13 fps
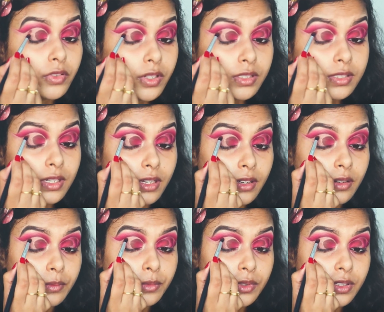Firstly
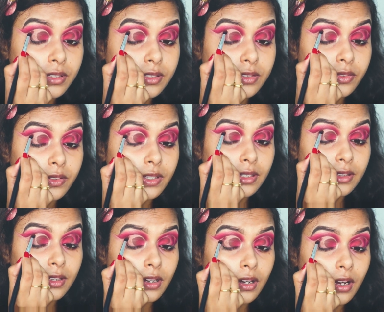I'm just
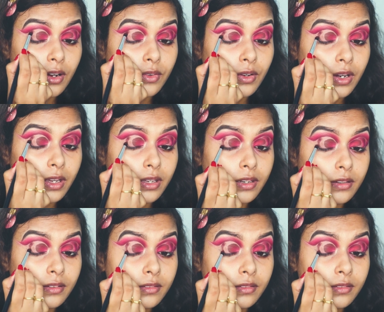doing the outline.